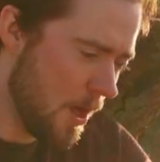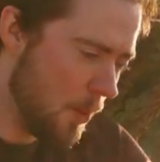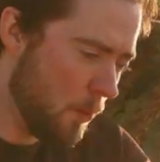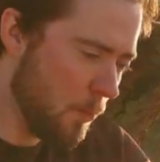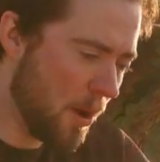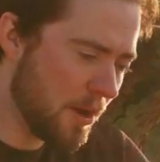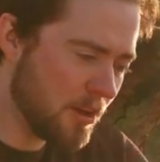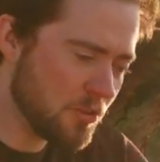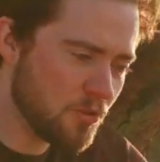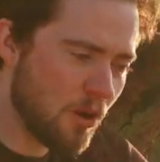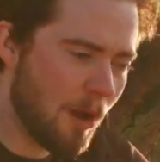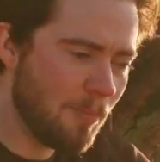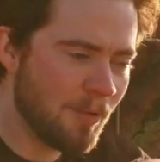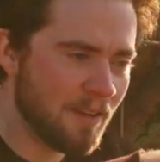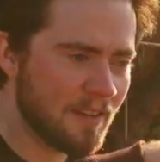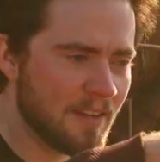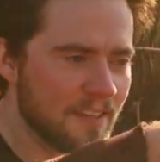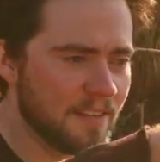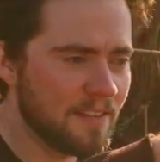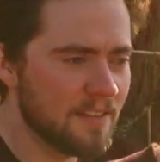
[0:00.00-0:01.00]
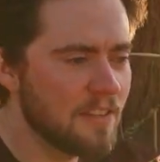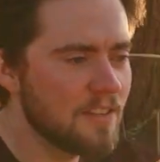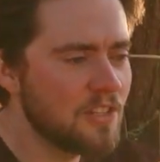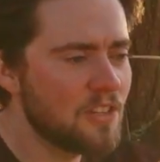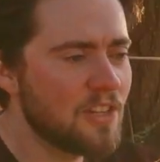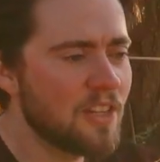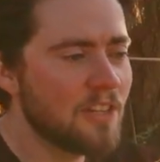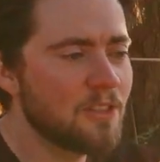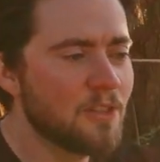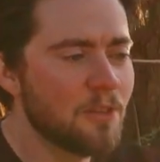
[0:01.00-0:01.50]
why a droplet can
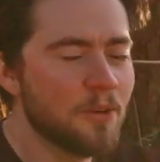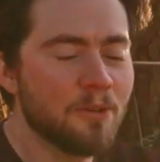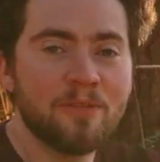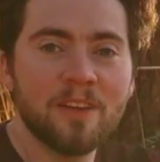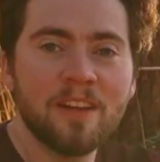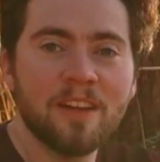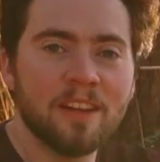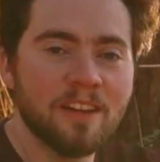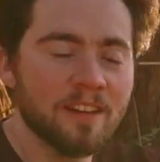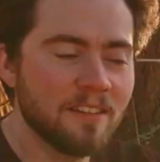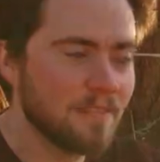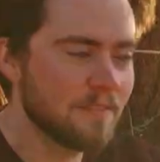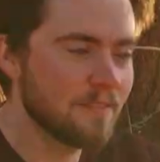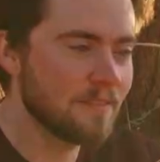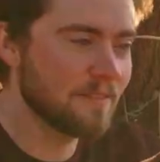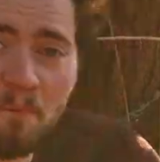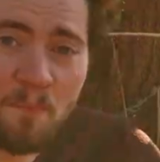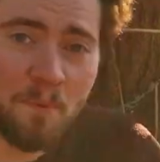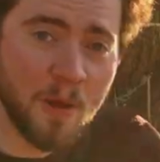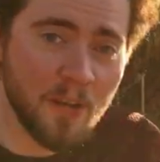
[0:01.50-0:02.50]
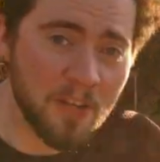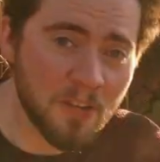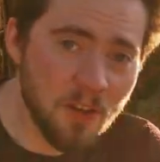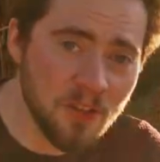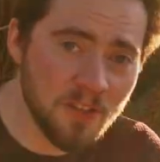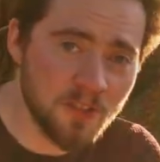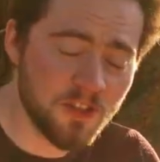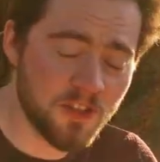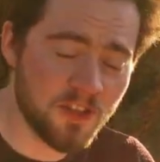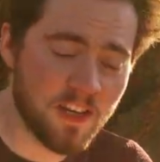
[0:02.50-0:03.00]
stick to your finger. But it
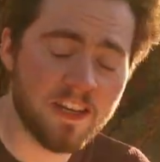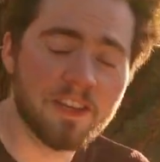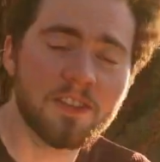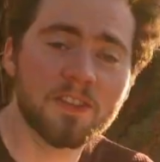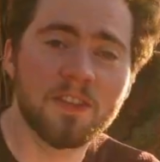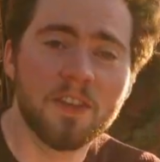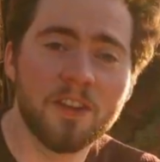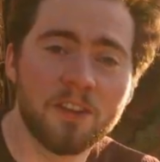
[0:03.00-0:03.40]
also sticks